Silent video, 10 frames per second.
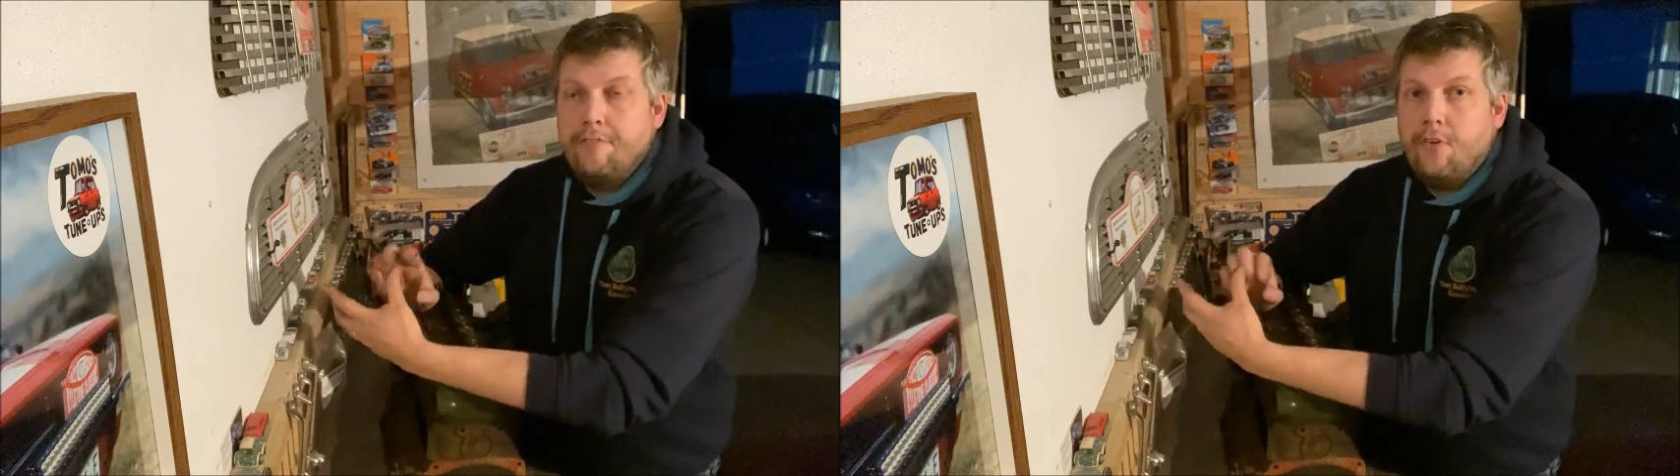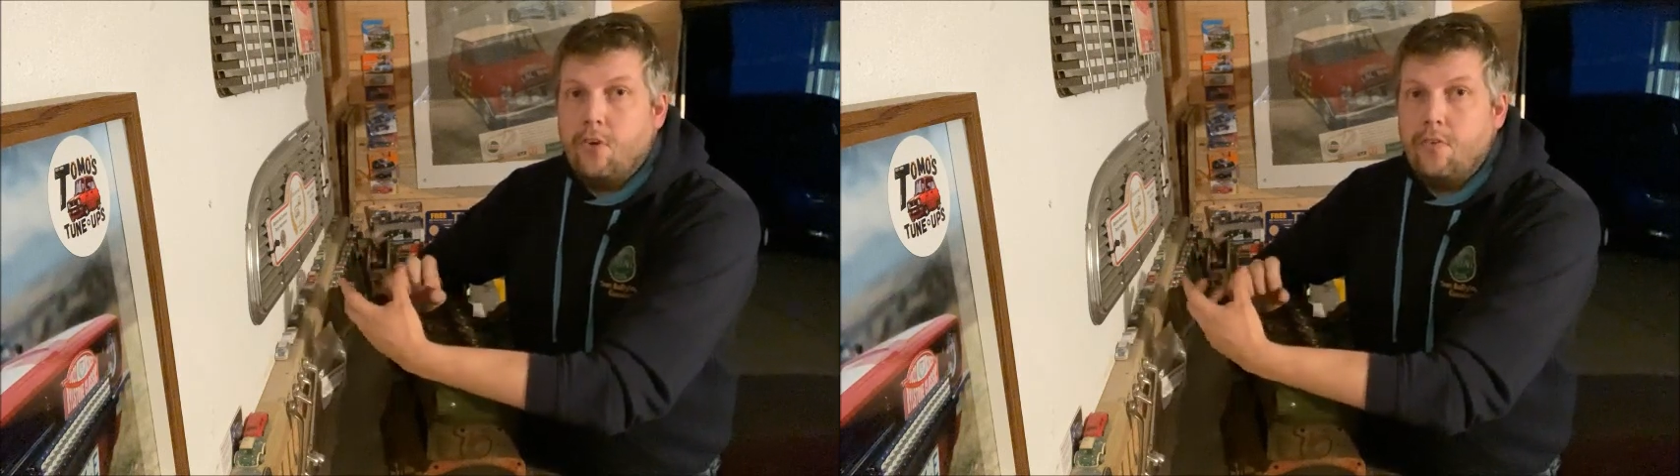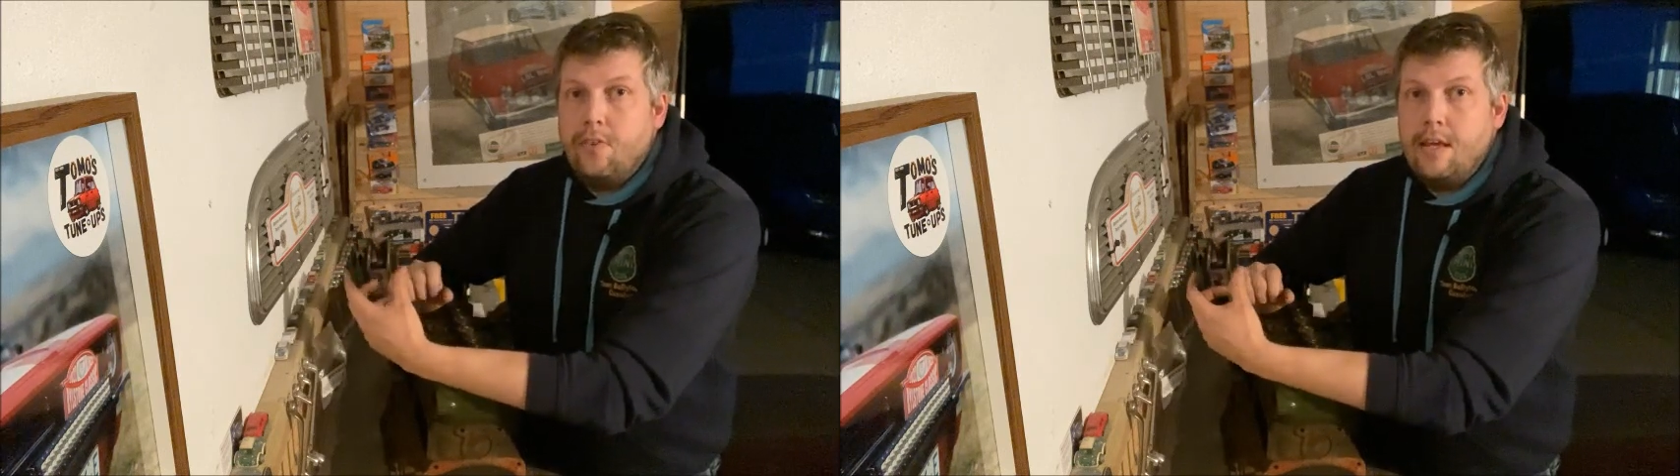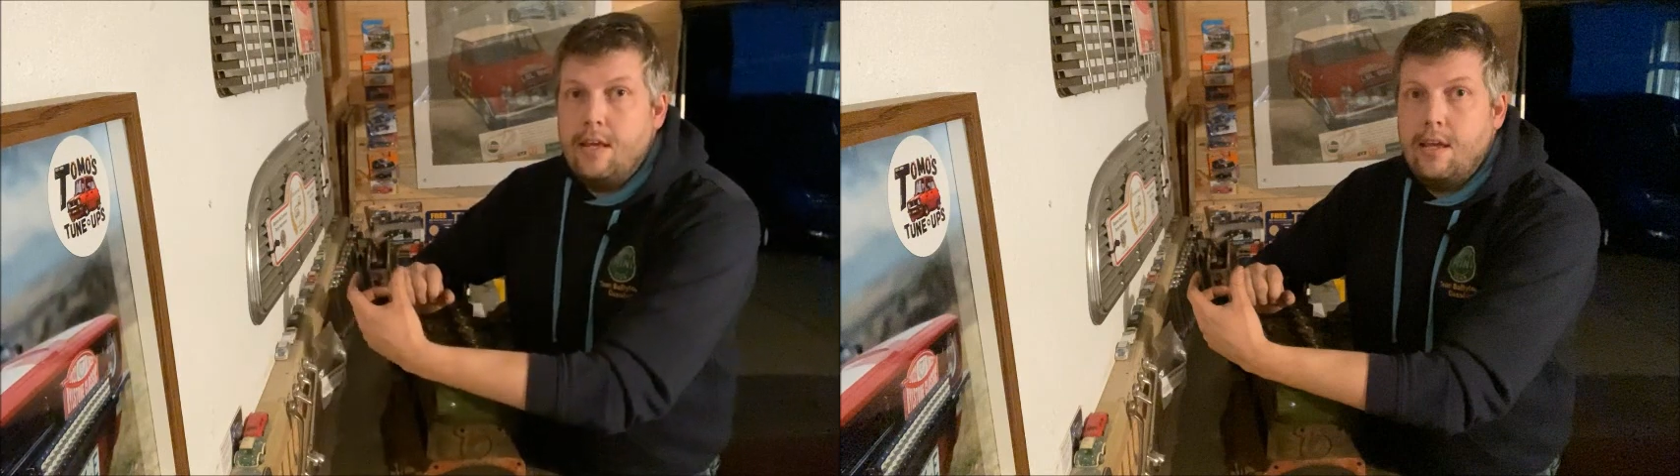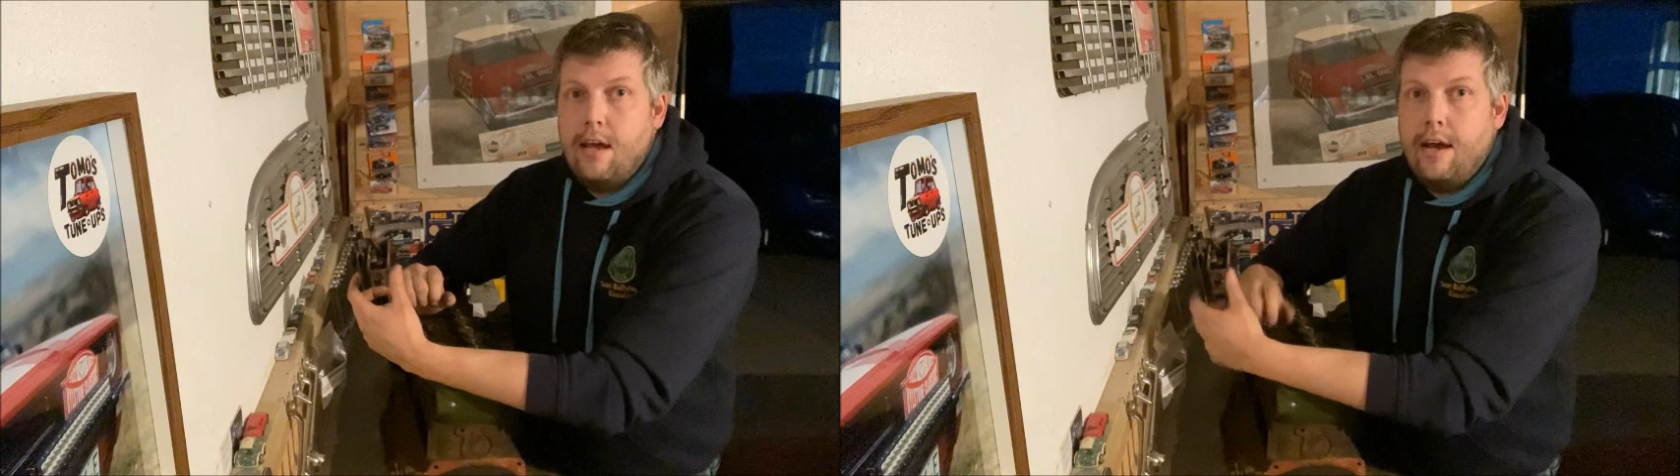for
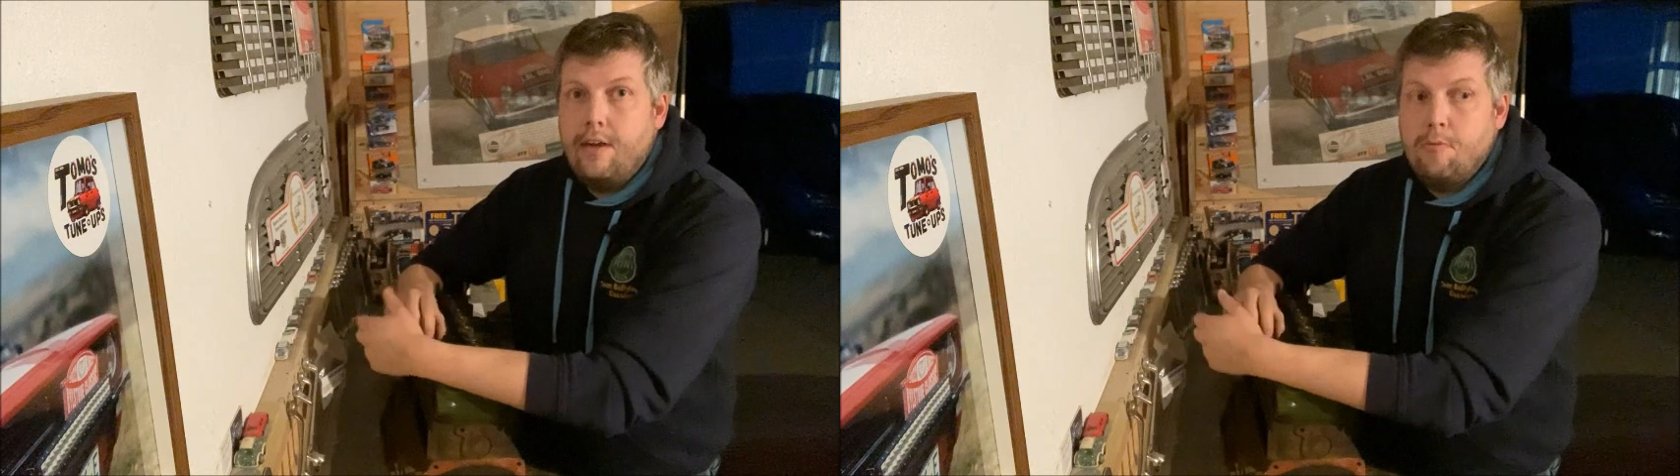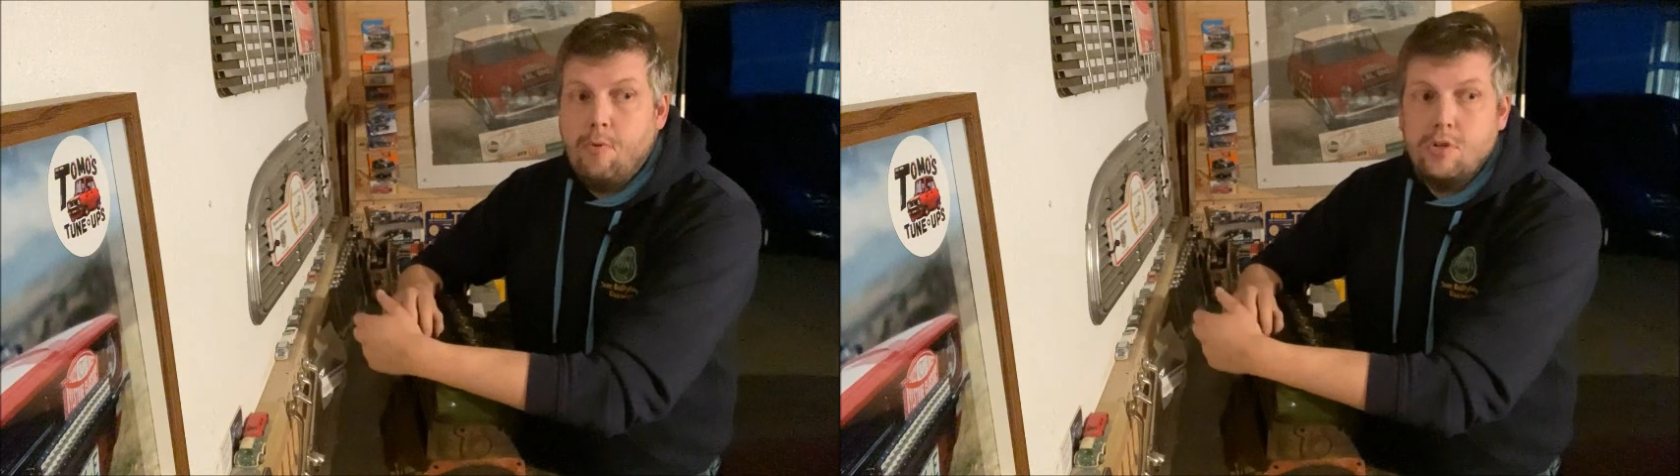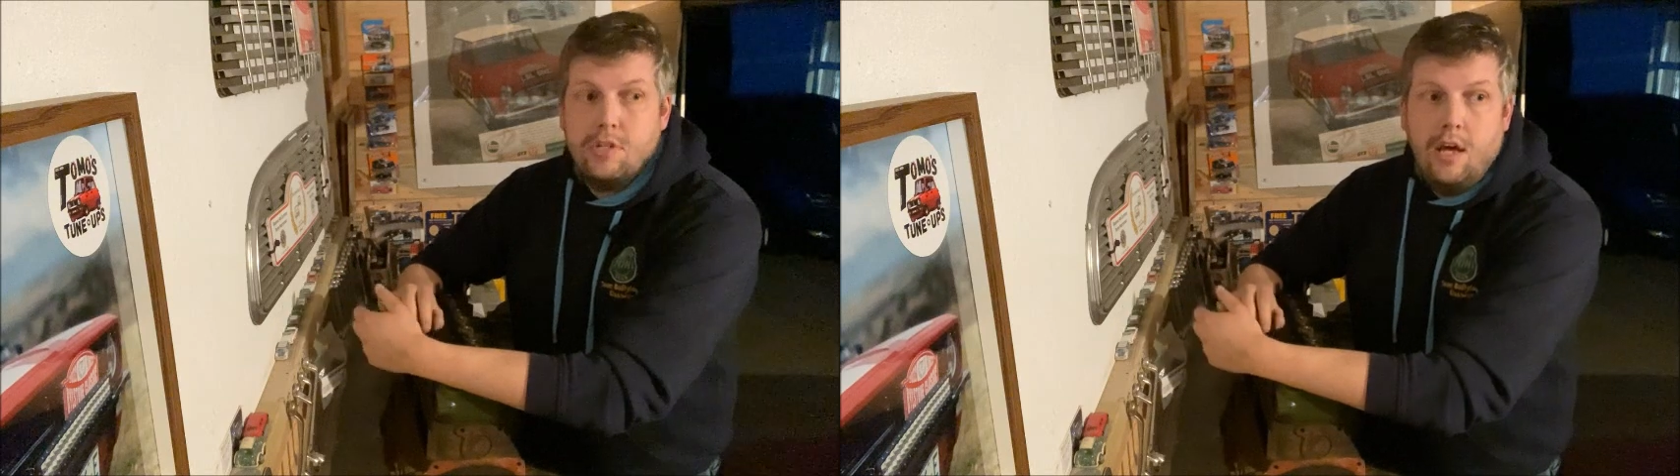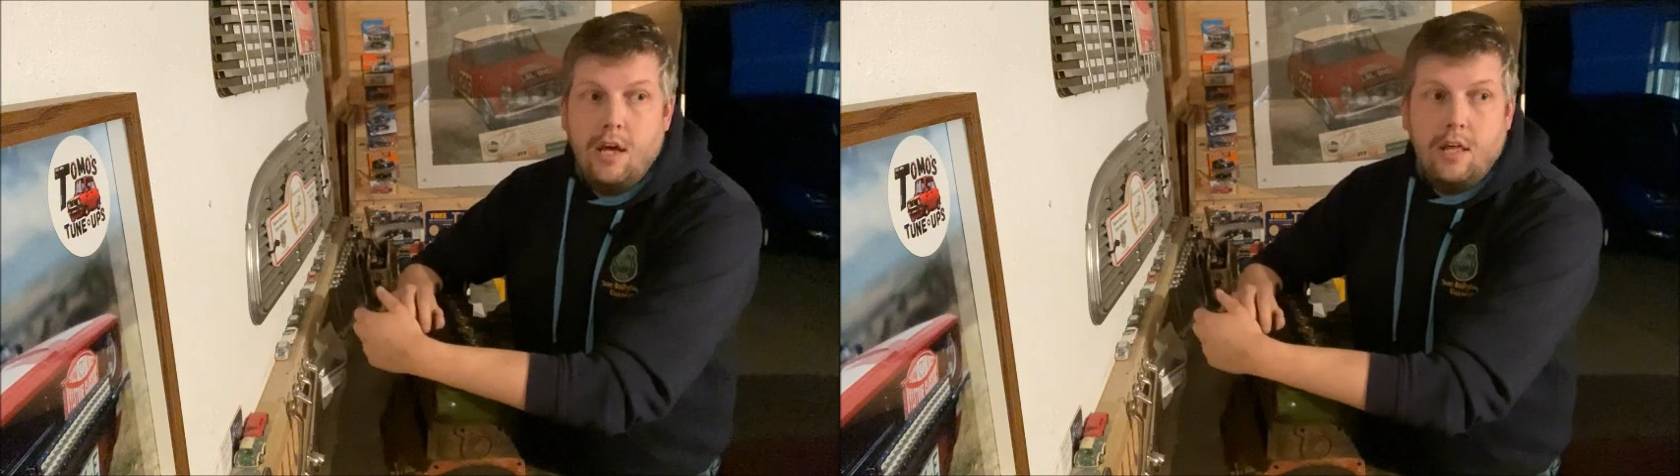the remote,